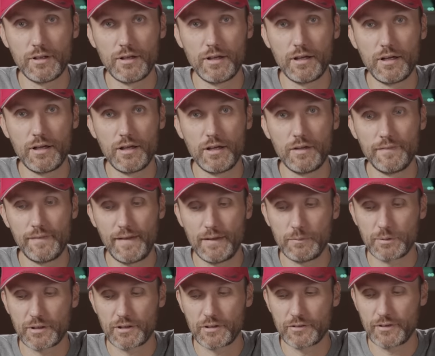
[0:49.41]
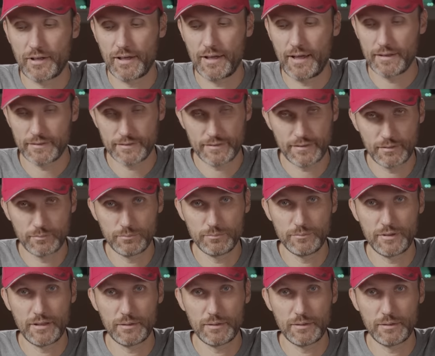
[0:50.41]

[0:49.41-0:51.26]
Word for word: uh, not because I asked them,